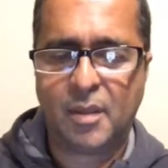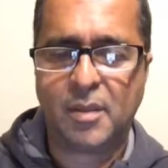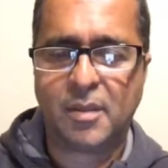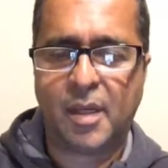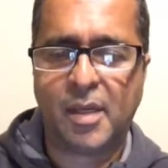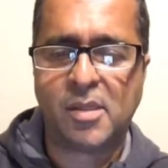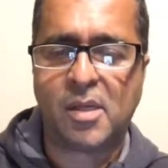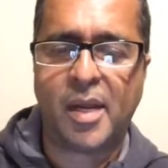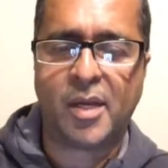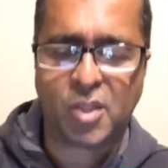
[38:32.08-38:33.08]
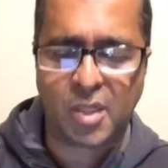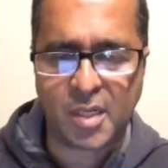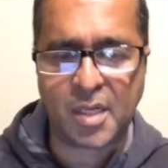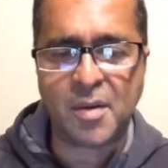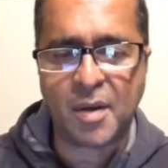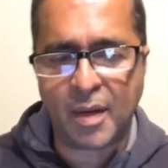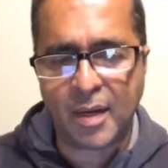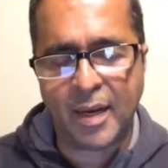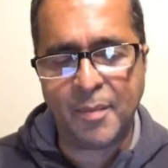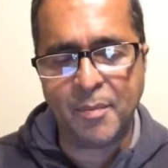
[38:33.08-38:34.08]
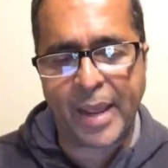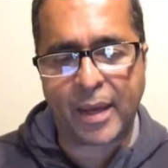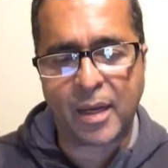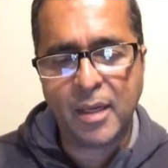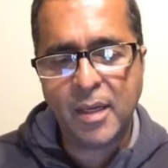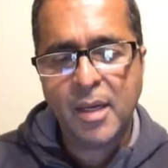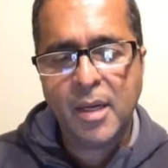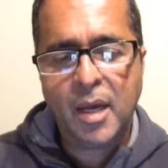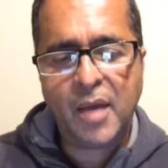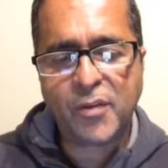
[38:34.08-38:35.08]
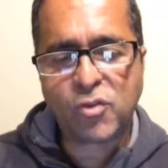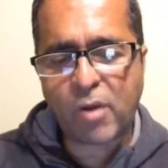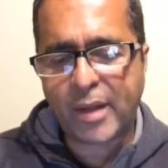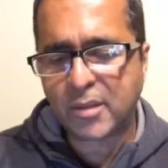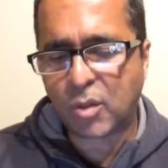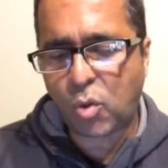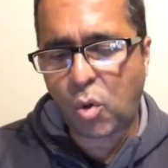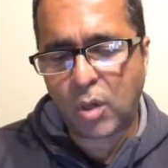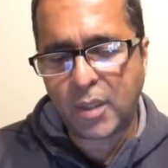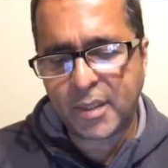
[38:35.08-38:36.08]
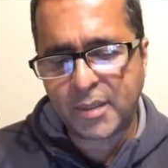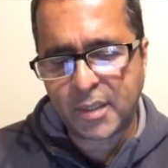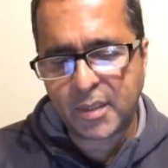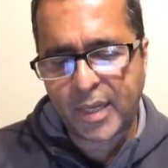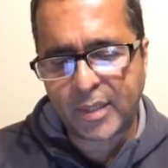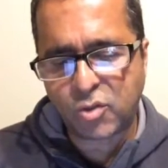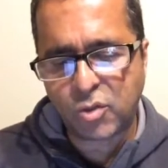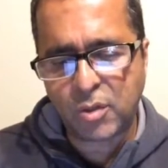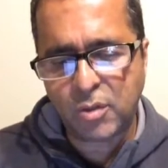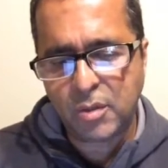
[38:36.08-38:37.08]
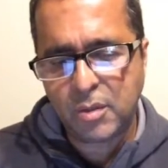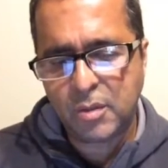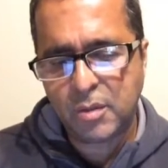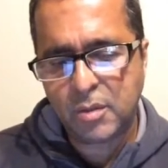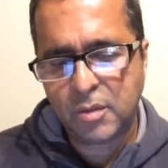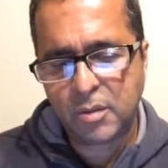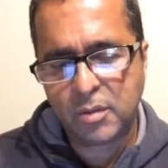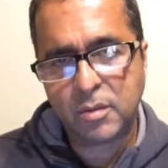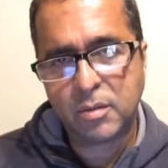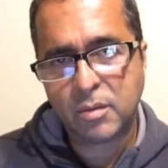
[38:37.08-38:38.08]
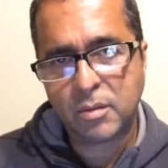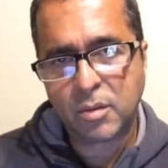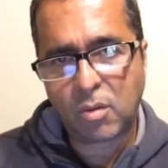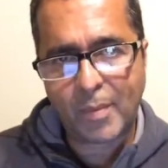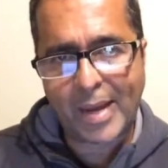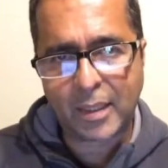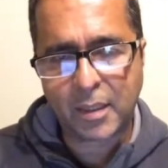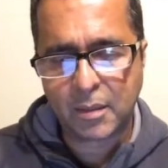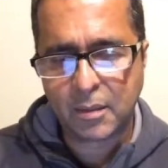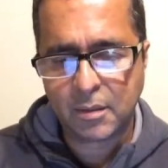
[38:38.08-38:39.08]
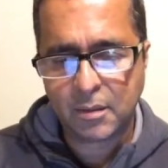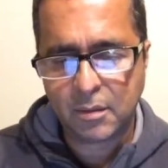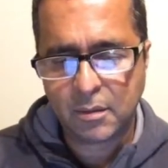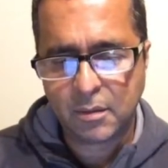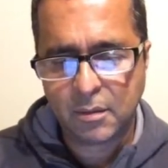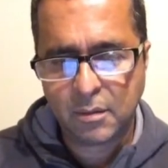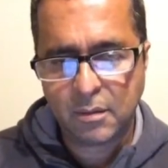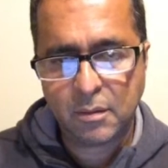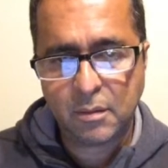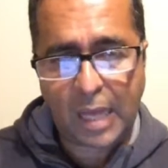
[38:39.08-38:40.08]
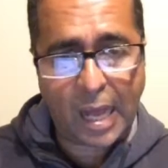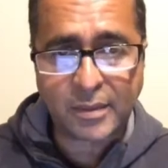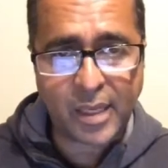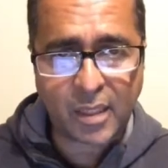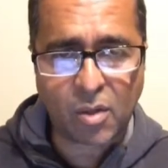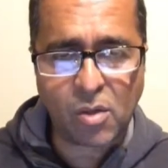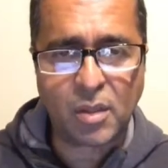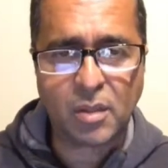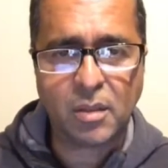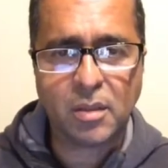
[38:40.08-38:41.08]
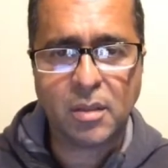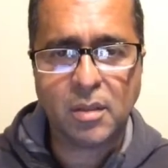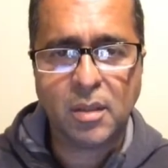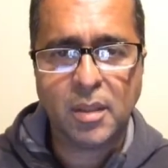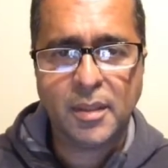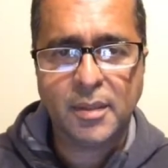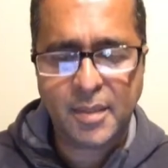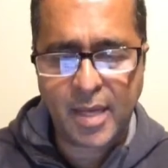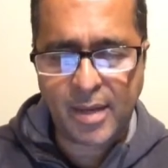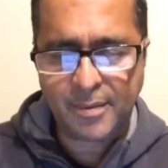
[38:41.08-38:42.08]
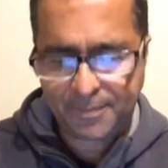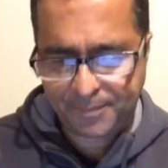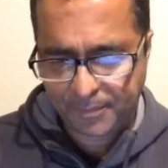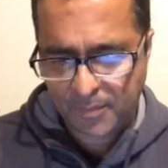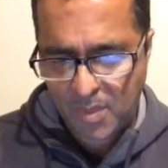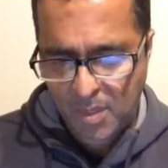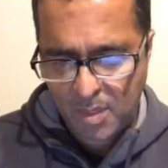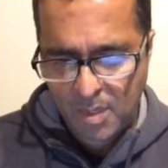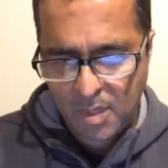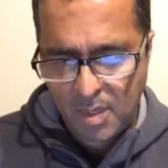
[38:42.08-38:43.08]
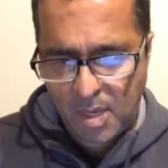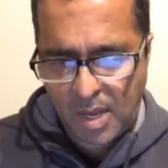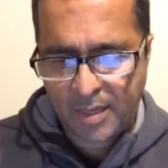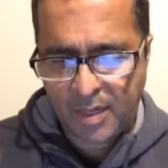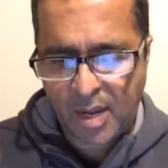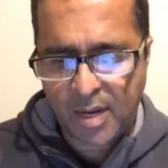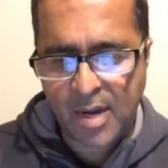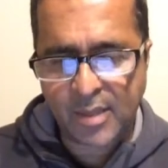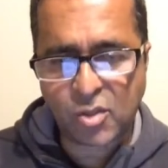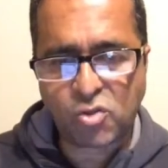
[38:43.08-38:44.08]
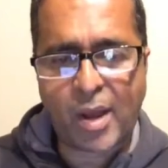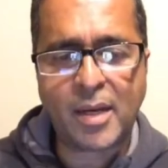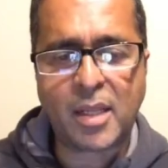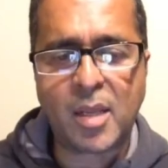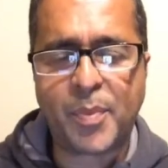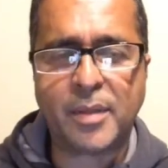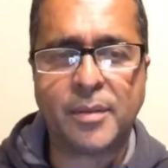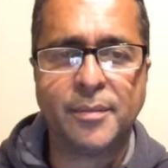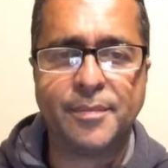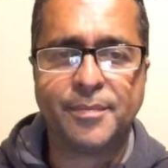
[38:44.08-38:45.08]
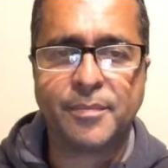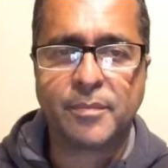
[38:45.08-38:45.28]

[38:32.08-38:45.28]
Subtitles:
Oh my gosh, I guess the connection didn't make. If you're trying to call and you didn't get through, call back. I'll take your call. Yeah? And let's try and keep it.